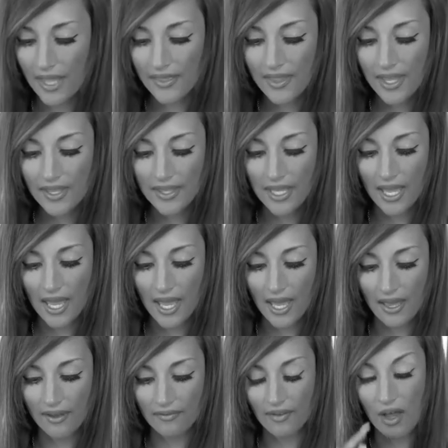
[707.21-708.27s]
then they
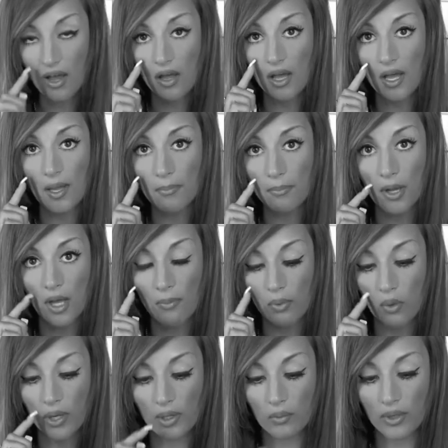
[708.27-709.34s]
have
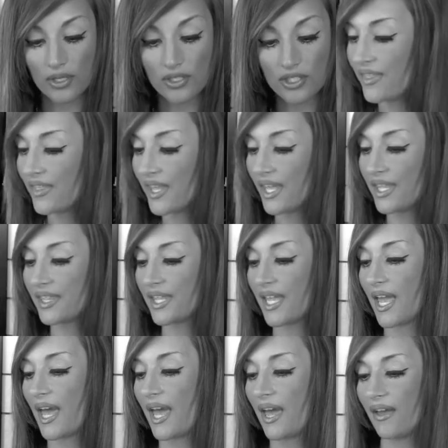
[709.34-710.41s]
ballpoint ones. And then
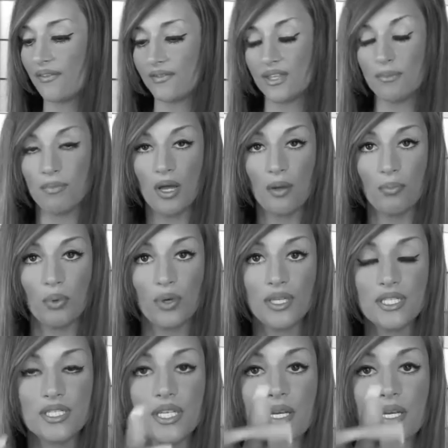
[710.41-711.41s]
they have the ballpoint